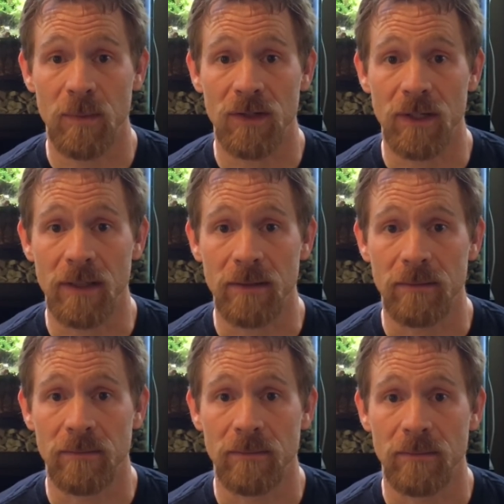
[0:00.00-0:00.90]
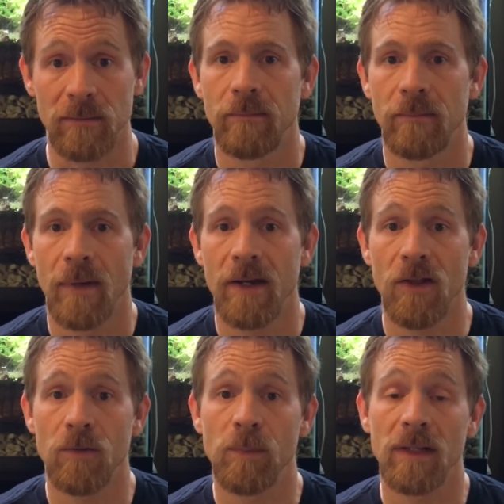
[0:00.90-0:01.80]
much it.
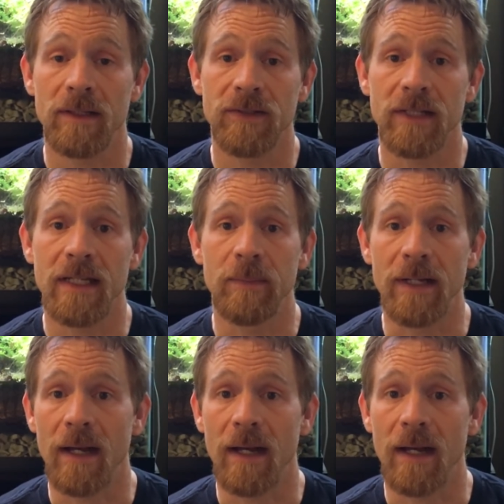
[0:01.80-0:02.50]
Another plus to keeping